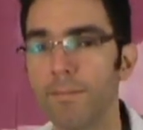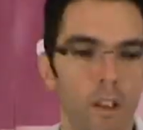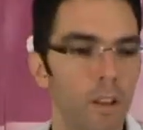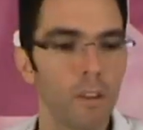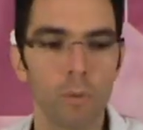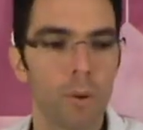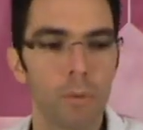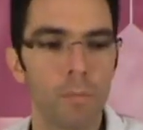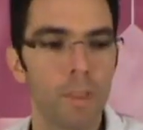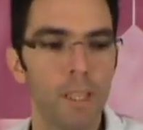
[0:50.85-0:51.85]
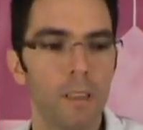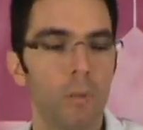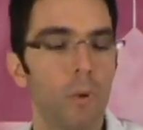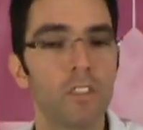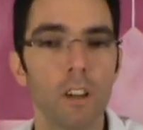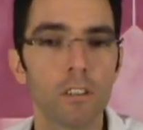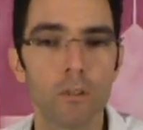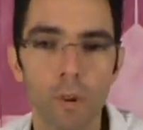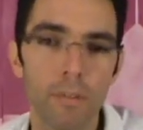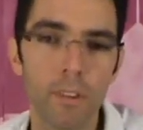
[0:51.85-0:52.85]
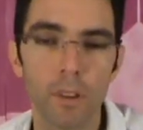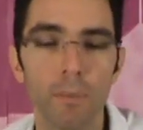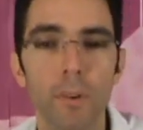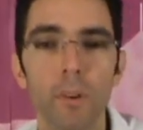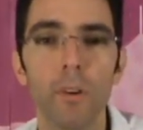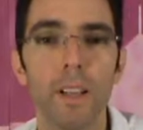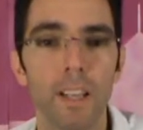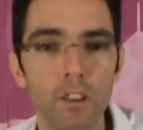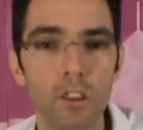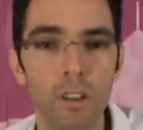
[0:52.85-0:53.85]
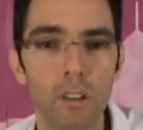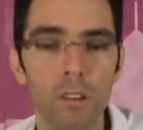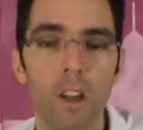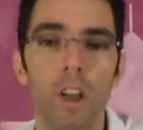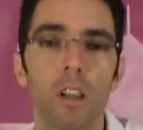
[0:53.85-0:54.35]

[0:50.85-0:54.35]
Another one would be results-driven computer engineer